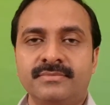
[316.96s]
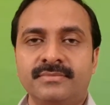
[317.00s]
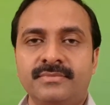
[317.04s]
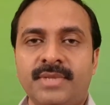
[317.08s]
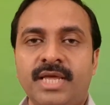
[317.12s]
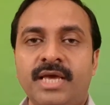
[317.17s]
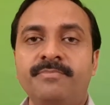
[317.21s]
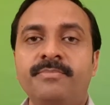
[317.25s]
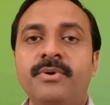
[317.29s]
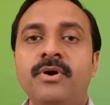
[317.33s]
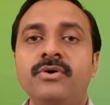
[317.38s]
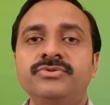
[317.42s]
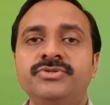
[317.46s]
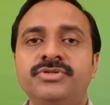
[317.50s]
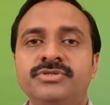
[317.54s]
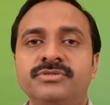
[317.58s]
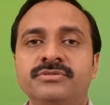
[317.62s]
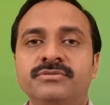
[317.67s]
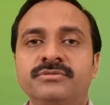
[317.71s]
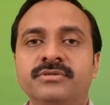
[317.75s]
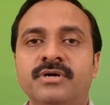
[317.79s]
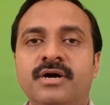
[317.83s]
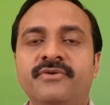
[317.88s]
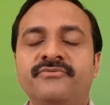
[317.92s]
A
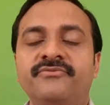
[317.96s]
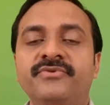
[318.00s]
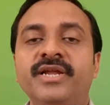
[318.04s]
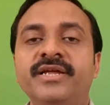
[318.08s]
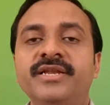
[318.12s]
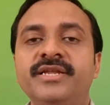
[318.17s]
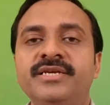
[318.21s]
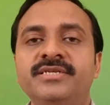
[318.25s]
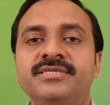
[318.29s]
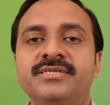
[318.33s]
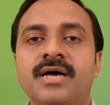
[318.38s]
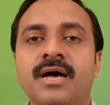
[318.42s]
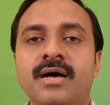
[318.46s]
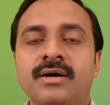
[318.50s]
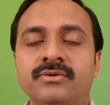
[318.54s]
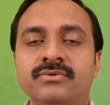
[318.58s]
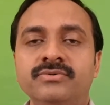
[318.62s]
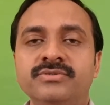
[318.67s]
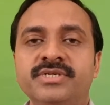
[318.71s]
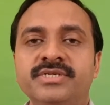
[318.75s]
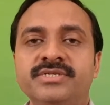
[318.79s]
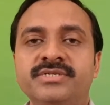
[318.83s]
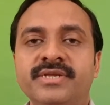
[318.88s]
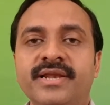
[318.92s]
portion of Lenny's
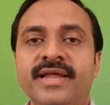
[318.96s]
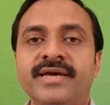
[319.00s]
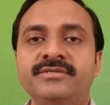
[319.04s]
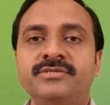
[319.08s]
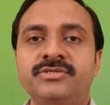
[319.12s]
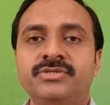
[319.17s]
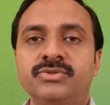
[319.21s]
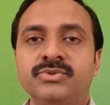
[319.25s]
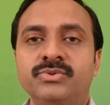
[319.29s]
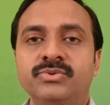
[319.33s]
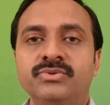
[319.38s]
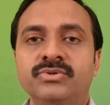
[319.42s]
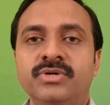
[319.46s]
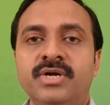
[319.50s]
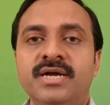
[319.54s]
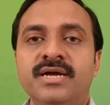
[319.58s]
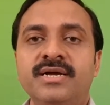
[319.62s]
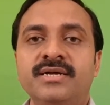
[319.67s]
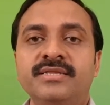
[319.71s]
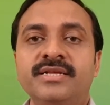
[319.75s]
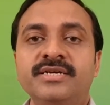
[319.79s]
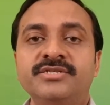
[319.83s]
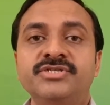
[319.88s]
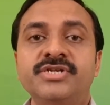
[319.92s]
house is lent to
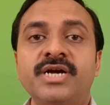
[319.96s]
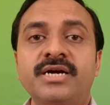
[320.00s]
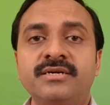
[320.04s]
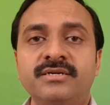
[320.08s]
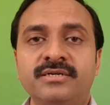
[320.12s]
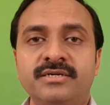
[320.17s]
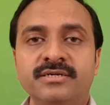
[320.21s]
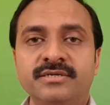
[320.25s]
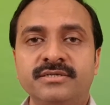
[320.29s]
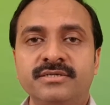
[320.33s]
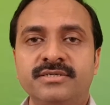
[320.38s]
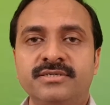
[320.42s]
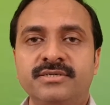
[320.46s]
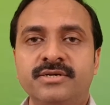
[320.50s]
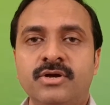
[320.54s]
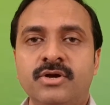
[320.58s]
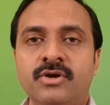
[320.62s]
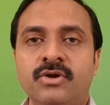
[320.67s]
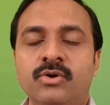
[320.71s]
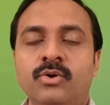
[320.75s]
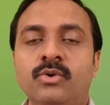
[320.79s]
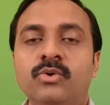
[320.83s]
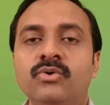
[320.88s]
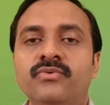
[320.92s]
the Shankars,
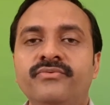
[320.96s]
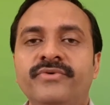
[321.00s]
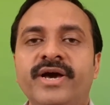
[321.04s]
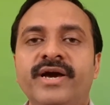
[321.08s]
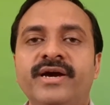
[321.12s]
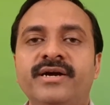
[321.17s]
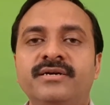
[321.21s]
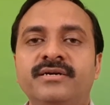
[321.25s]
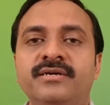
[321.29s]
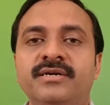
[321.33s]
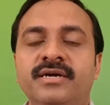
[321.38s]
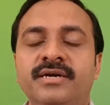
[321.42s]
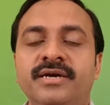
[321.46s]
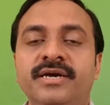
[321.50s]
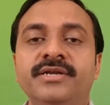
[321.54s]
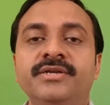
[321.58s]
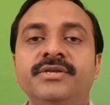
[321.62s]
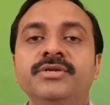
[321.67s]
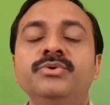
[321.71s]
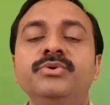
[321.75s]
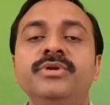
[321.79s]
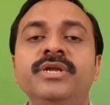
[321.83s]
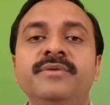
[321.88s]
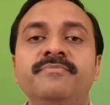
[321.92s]
who were a
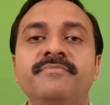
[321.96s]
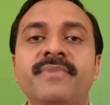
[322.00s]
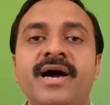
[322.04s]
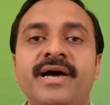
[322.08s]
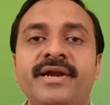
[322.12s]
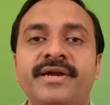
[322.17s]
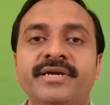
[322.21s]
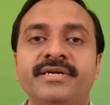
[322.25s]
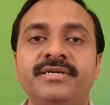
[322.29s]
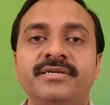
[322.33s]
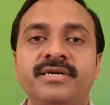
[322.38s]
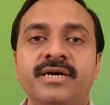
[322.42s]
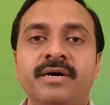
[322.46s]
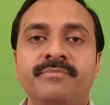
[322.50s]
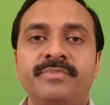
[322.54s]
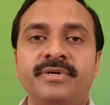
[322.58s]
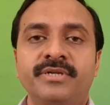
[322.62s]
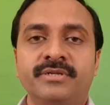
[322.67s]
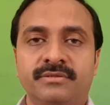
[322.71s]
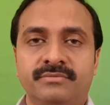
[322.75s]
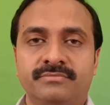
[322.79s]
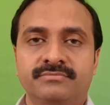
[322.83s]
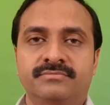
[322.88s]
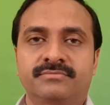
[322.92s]
newly married
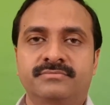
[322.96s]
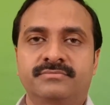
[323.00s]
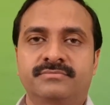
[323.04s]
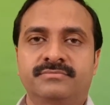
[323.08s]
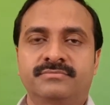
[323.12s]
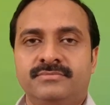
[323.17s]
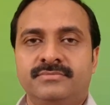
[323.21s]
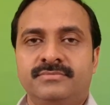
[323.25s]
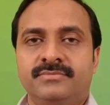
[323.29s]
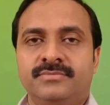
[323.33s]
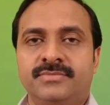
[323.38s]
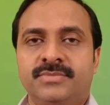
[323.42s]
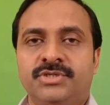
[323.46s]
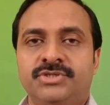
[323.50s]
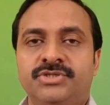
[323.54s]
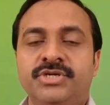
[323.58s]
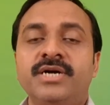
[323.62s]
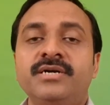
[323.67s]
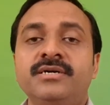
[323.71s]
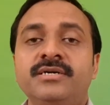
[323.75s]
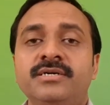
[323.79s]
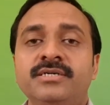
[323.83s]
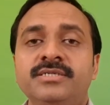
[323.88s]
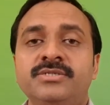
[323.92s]
couple.
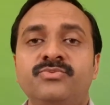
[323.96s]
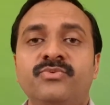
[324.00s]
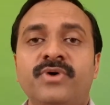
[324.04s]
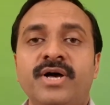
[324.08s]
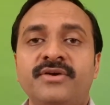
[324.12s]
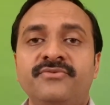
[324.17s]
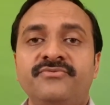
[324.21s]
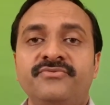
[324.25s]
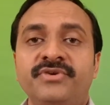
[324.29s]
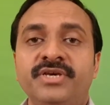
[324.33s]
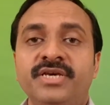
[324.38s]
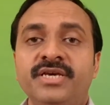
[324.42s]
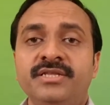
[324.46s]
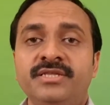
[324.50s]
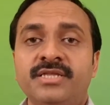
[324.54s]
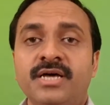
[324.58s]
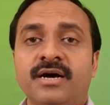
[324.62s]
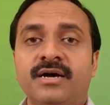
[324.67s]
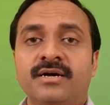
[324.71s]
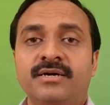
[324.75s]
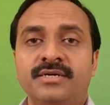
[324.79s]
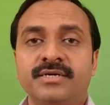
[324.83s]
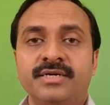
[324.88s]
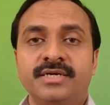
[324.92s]
Shankar's wife
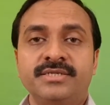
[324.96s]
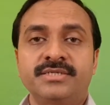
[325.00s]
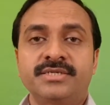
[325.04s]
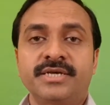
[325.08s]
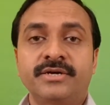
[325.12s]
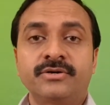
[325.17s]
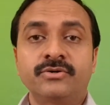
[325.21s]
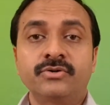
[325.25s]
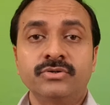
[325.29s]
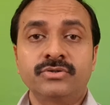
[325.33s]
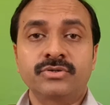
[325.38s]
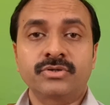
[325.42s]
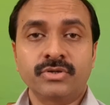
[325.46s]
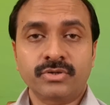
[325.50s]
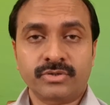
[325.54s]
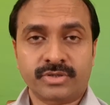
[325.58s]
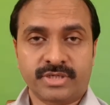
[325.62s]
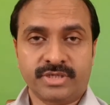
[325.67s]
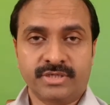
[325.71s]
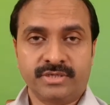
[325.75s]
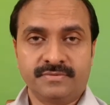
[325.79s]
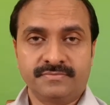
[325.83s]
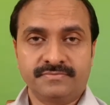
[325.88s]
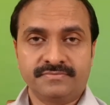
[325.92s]
Geeta is a good
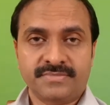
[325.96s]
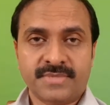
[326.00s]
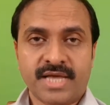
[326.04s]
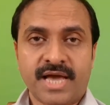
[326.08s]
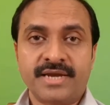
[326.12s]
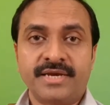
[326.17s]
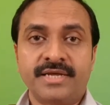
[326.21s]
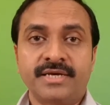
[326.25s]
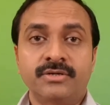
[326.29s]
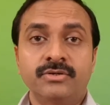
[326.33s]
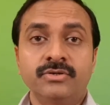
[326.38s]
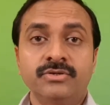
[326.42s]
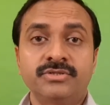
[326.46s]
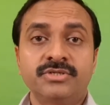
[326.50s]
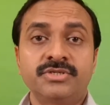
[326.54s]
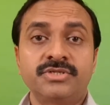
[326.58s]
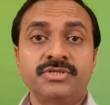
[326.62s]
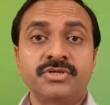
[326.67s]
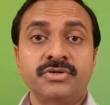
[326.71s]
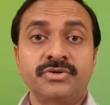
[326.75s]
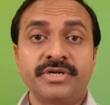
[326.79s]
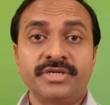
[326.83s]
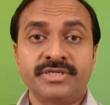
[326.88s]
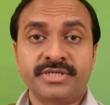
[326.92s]
cook and a good
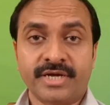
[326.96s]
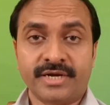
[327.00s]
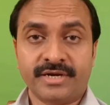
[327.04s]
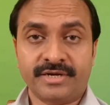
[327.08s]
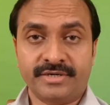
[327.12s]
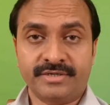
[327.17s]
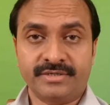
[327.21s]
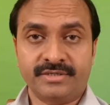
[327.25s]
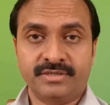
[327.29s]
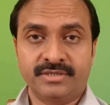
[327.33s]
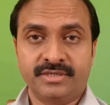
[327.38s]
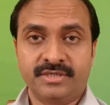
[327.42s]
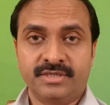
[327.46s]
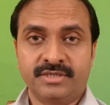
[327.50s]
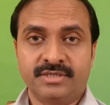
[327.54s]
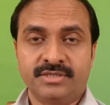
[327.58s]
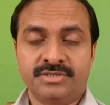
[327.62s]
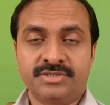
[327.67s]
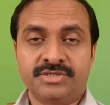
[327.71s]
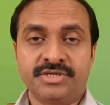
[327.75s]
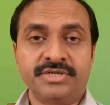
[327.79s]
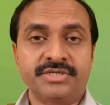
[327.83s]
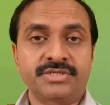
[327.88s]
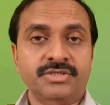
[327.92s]
storyteller.
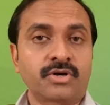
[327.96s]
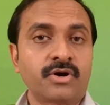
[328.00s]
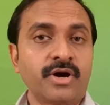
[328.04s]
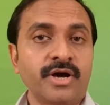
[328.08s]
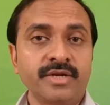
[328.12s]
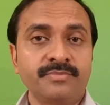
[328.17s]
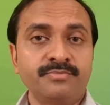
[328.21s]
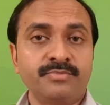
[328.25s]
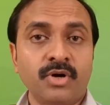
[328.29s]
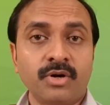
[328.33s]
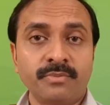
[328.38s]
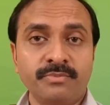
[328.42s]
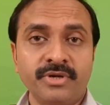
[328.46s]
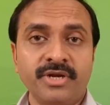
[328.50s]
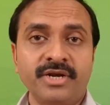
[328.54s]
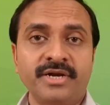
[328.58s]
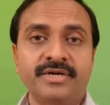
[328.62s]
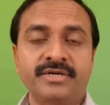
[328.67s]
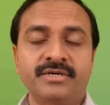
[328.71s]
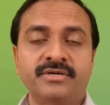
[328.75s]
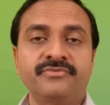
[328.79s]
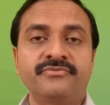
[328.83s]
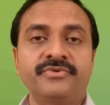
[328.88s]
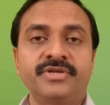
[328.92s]
She is quite
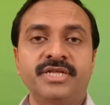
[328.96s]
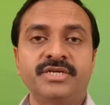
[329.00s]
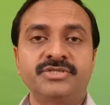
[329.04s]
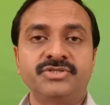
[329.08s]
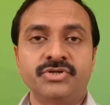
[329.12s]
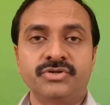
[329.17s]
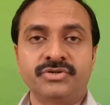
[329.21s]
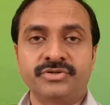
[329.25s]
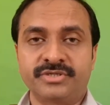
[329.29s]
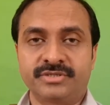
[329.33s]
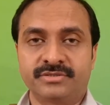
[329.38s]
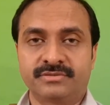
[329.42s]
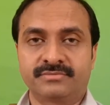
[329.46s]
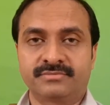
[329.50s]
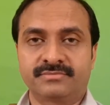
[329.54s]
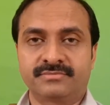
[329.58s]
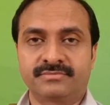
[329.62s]
popular with the children.